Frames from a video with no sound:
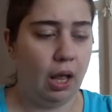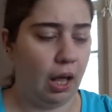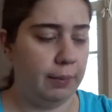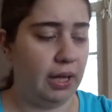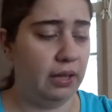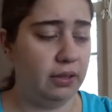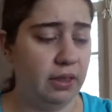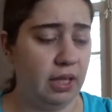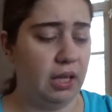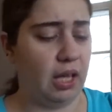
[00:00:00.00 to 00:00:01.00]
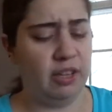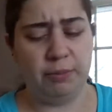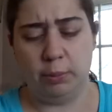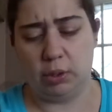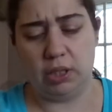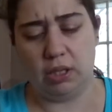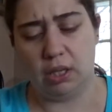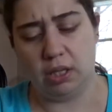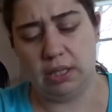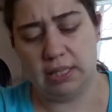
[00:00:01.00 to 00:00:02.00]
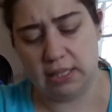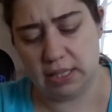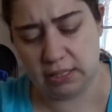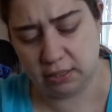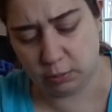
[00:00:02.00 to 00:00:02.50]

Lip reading: The other thing I have been working on is this,